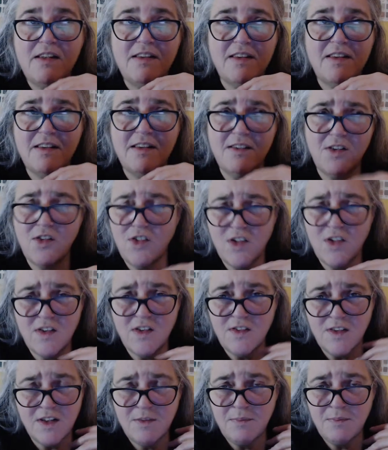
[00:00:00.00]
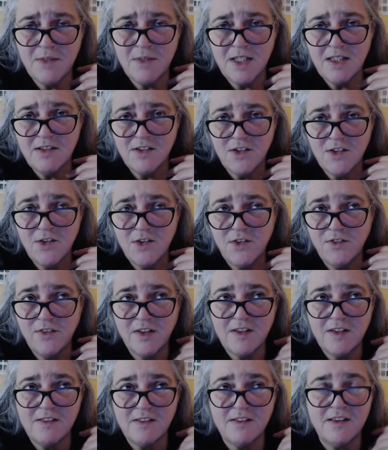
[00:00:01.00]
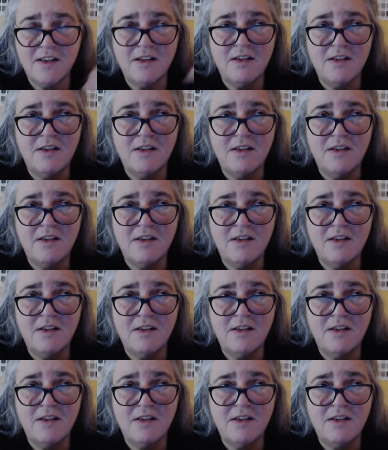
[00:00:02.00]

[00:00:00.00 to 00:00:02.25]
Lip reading: Since it's just going to be the two of us,